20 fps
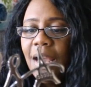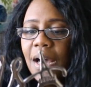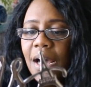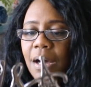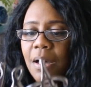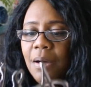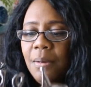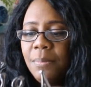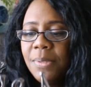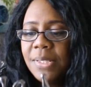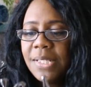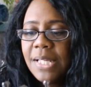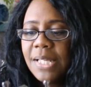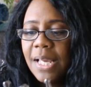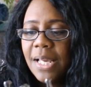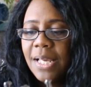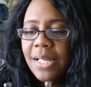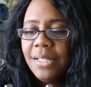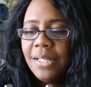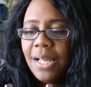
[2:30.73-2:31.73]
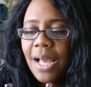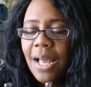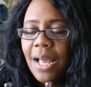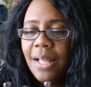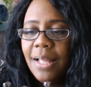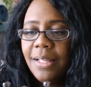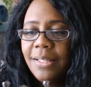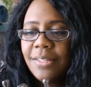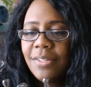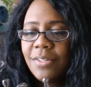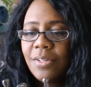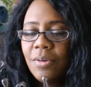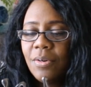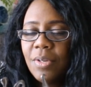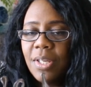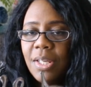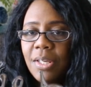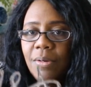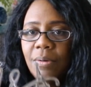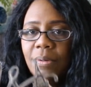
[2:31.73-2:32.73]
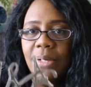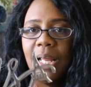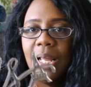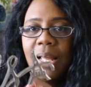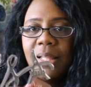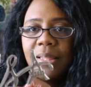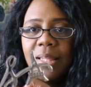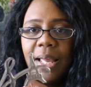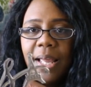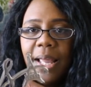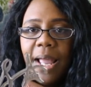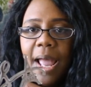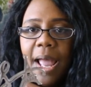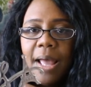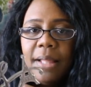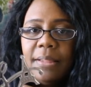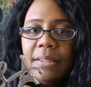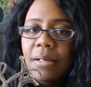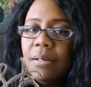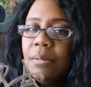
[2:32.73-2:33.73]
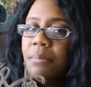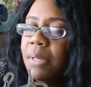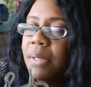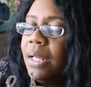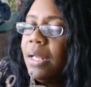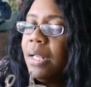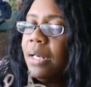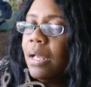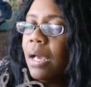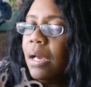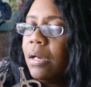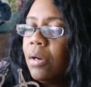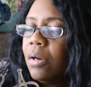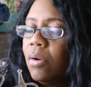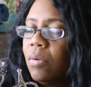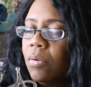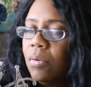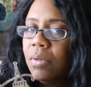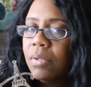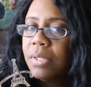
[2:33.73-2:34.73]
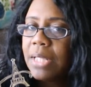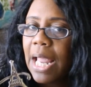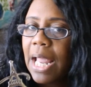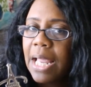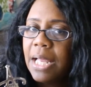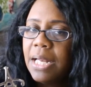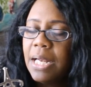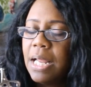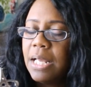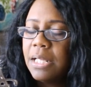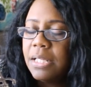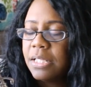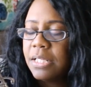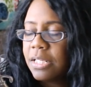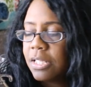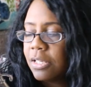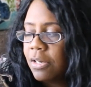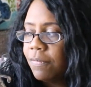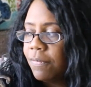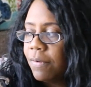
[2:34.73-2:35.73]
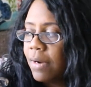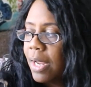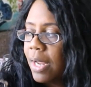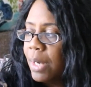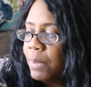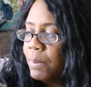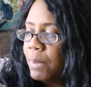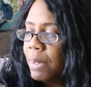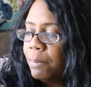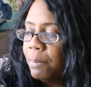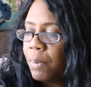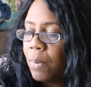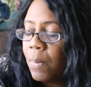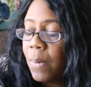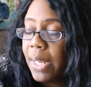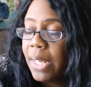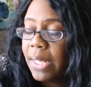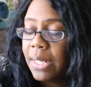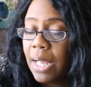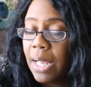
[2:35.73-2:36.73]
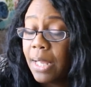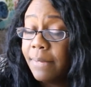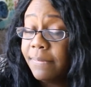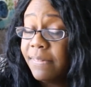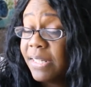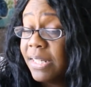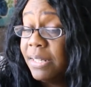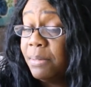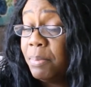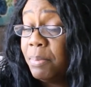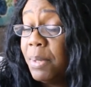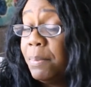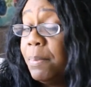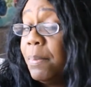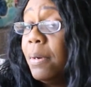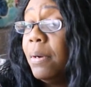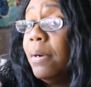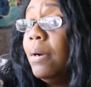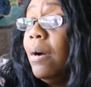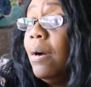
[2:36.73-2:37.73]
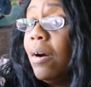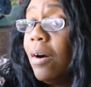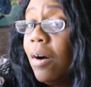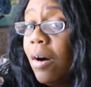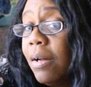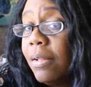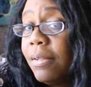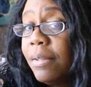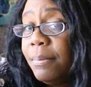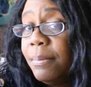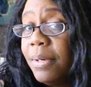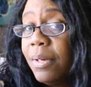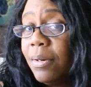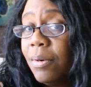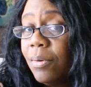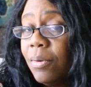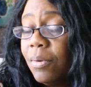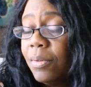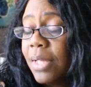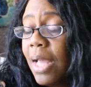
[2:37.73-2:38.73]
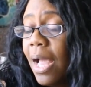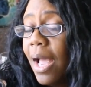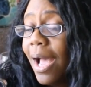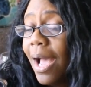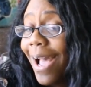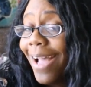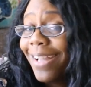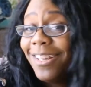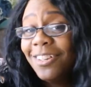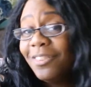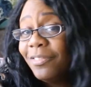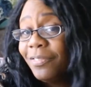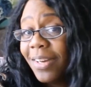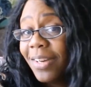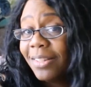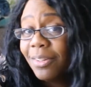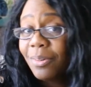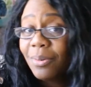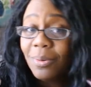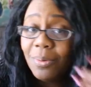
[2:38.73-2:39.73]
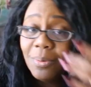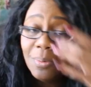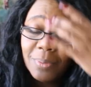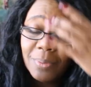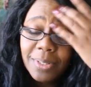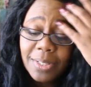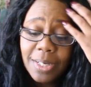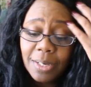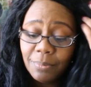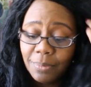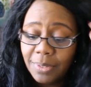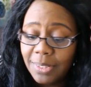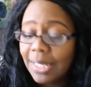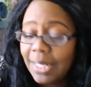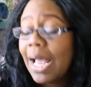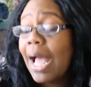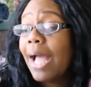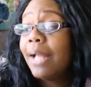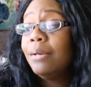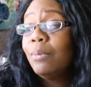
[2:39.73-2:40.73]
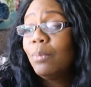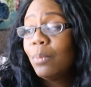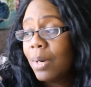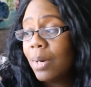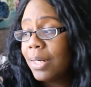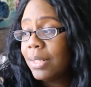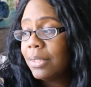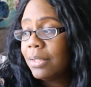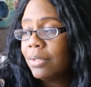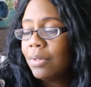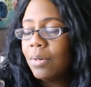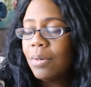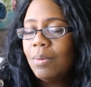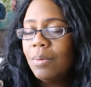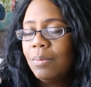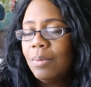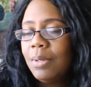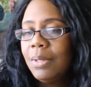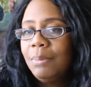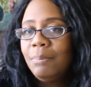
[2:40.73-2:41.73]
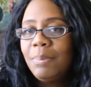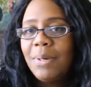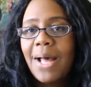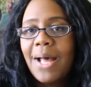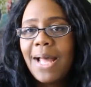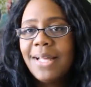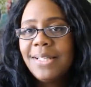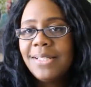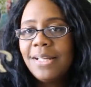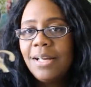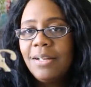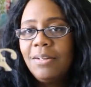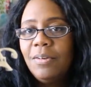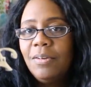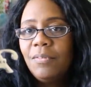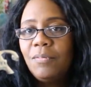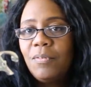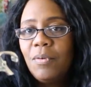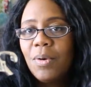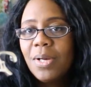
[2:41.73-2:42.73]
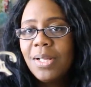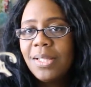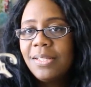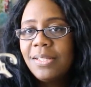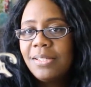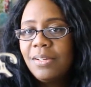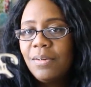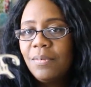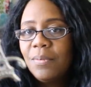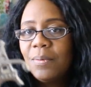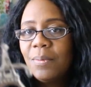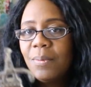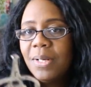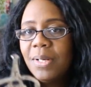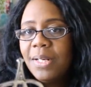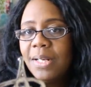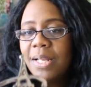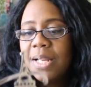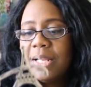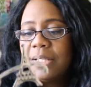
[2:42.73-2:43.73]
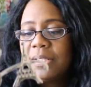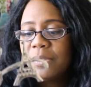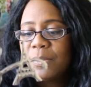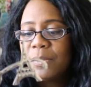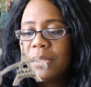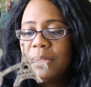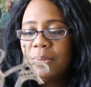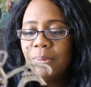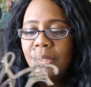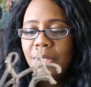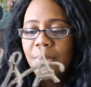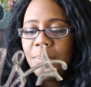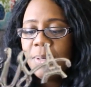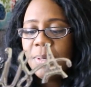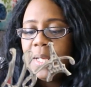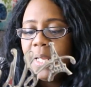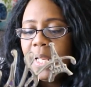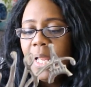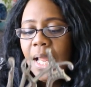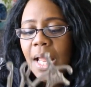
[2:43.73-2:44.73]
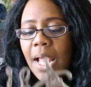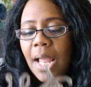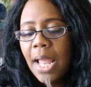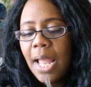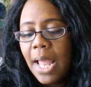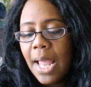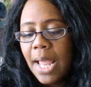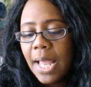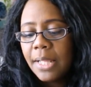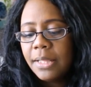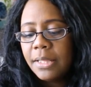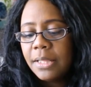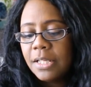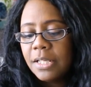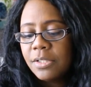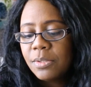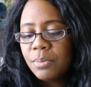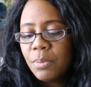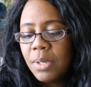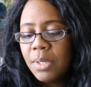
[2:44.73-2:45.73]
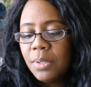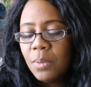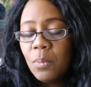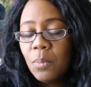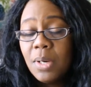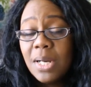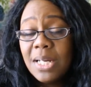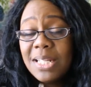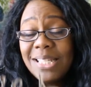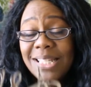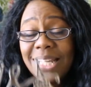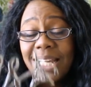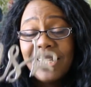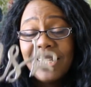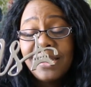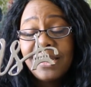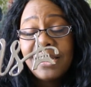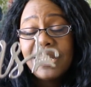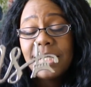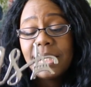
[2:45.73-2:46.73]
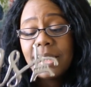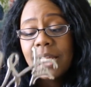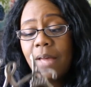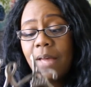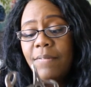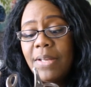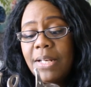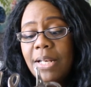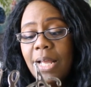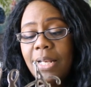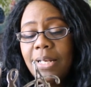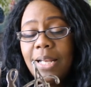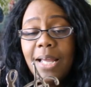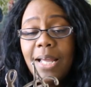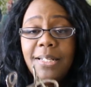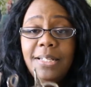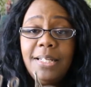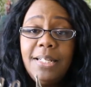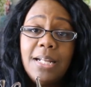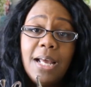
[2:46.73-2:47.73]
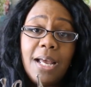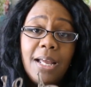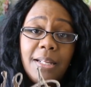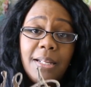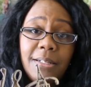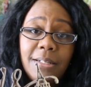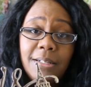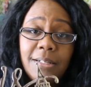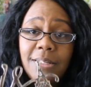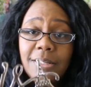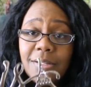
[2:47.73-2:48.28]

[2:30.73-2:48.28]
Um, stand. Uh, it's so cute. They had them in a gold and in silver at one point. I've seen people haul them in gold. I couldn't find the gold one. I really kind of wanted the gold one, but I settled for the silver one. It's really, really pretty. And this one was a seven ninety-nine.